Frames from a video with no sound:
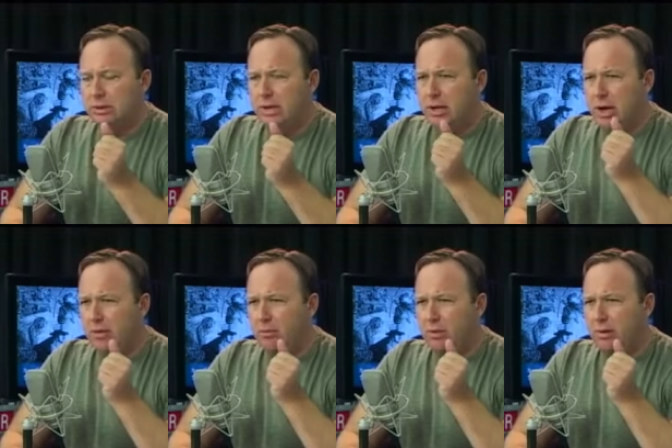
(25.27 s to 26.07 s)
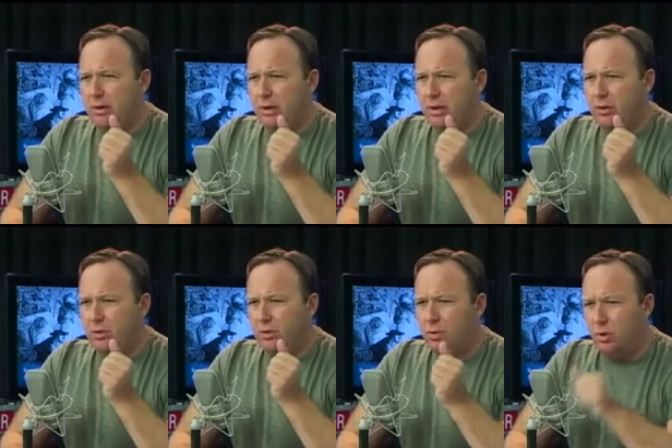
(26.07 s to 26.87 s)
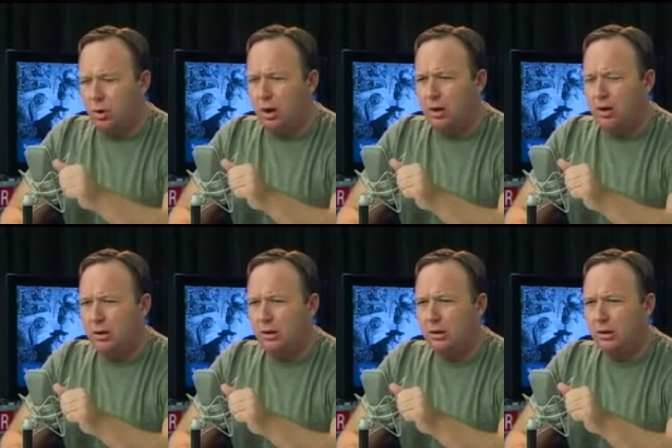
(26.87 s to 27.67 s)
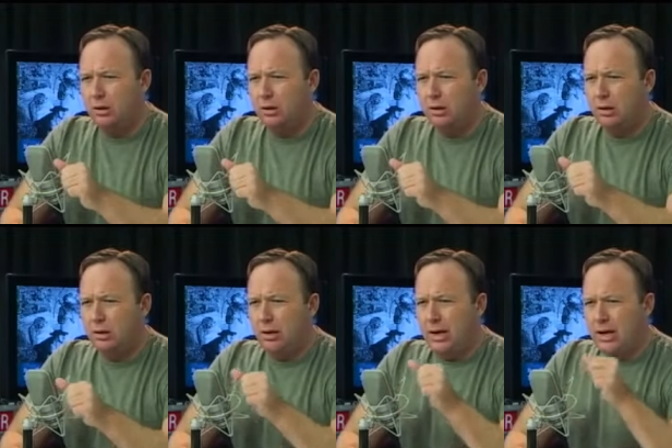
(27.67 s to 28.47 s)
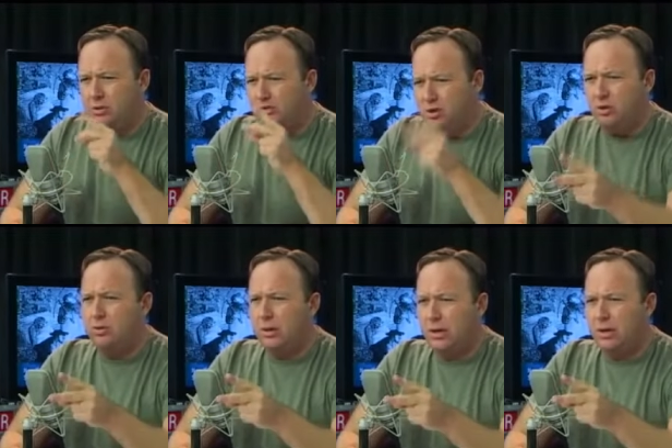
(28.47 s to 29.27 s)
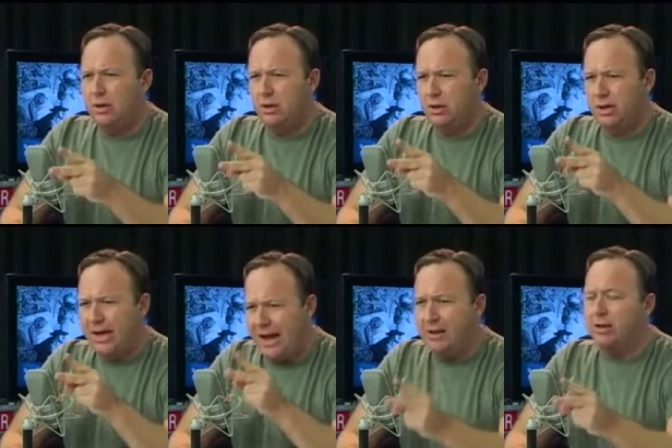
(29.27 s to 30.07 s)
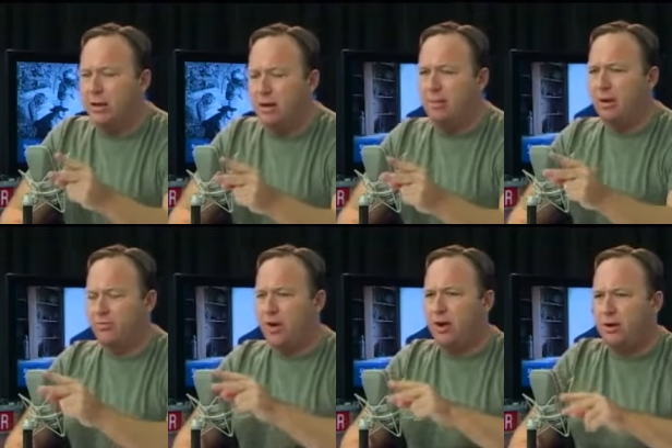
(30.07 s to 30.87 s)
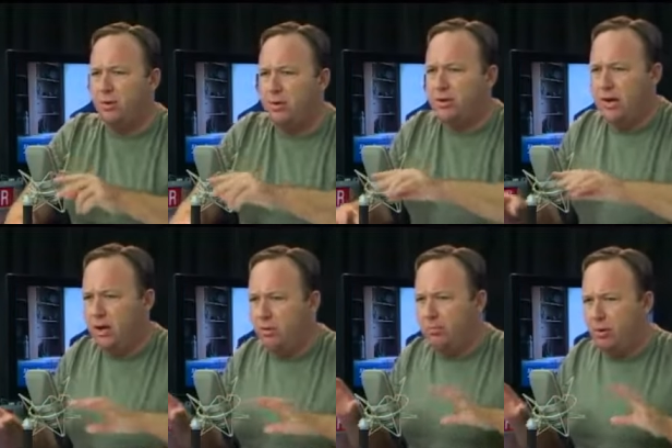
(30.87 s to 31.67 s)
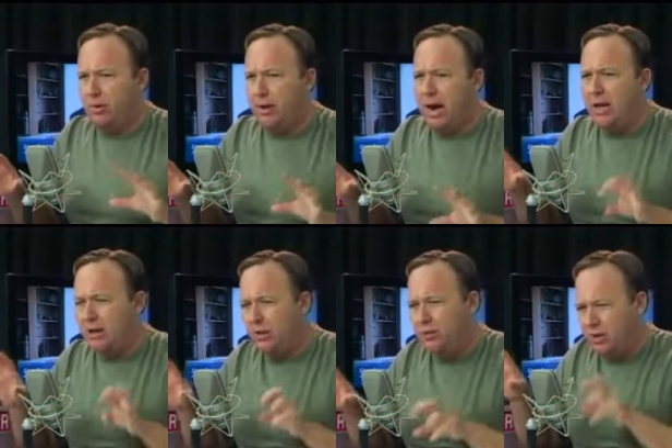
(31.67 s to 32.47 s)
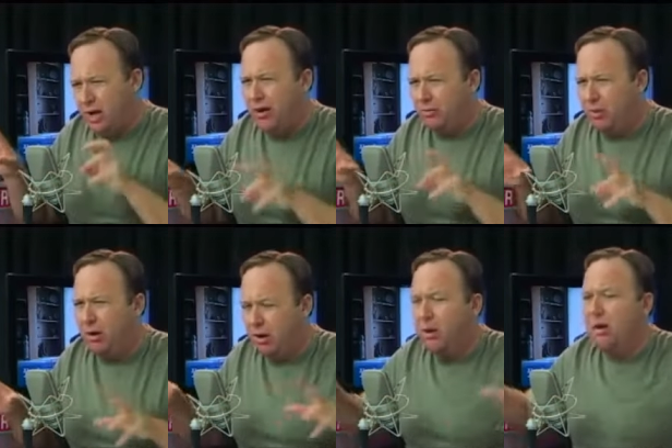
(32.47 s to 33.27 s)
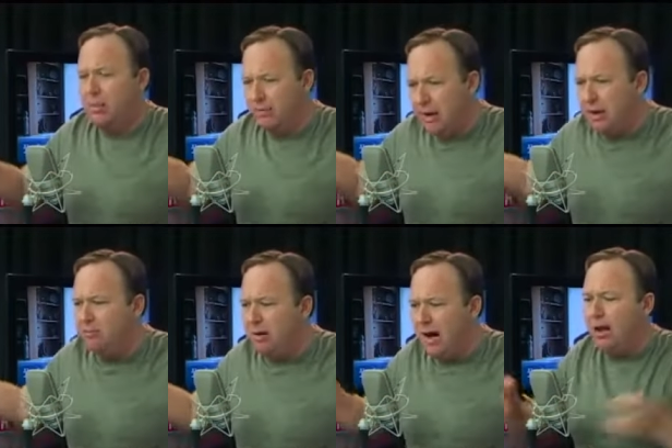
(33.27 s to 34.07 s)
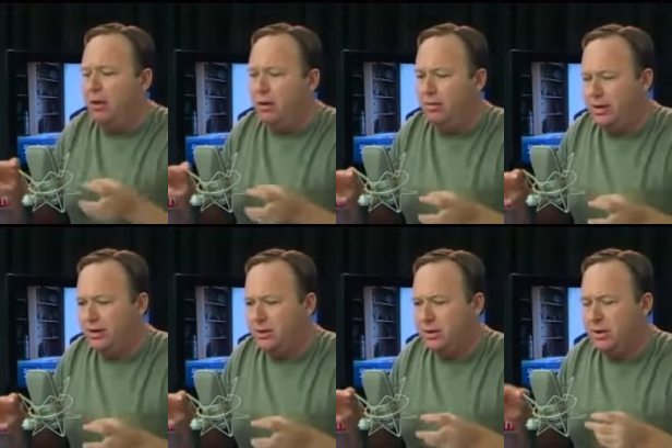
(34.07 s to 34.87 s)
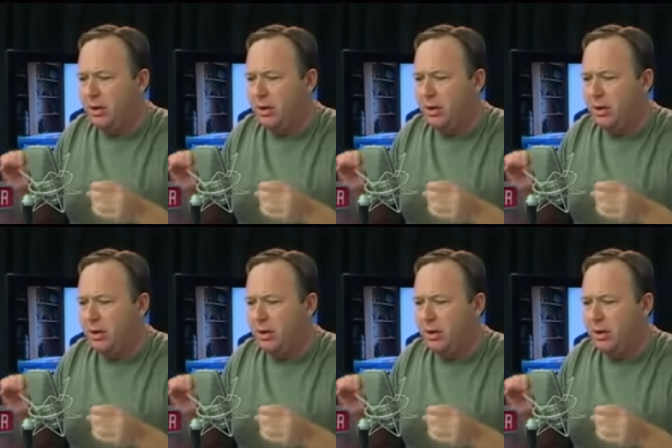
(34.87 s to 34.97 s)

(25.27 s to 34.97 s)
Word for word: and another one in New York, and two in Canada. And I'm going to try to do a detailed report on the nightly news tonight or tomorrow, but I've got to compile all this.